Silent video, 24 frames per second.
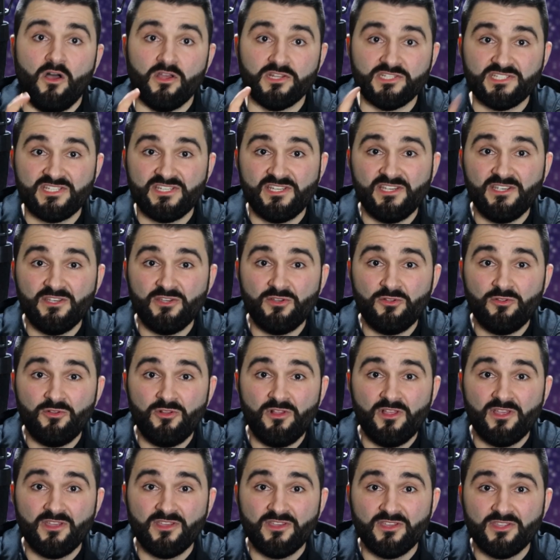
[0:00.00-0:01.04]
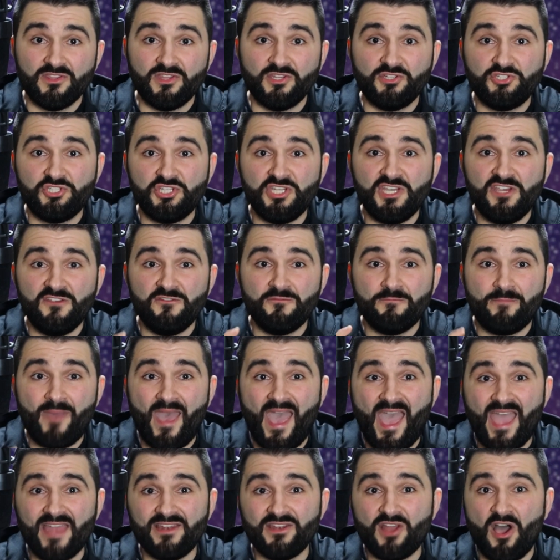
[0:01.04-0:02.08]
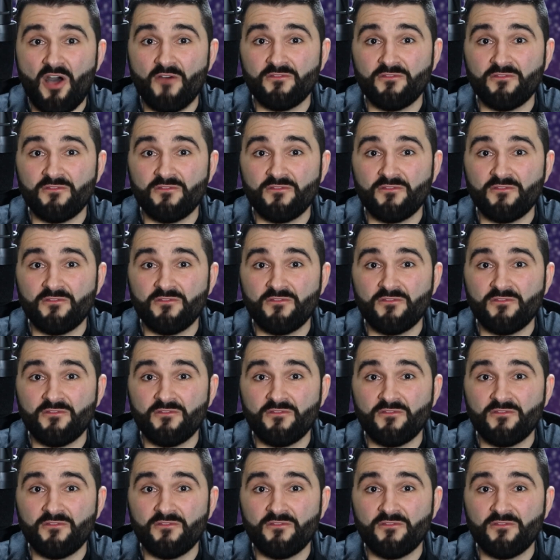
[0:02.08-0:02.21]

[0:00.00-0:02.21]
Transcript: until the chief patent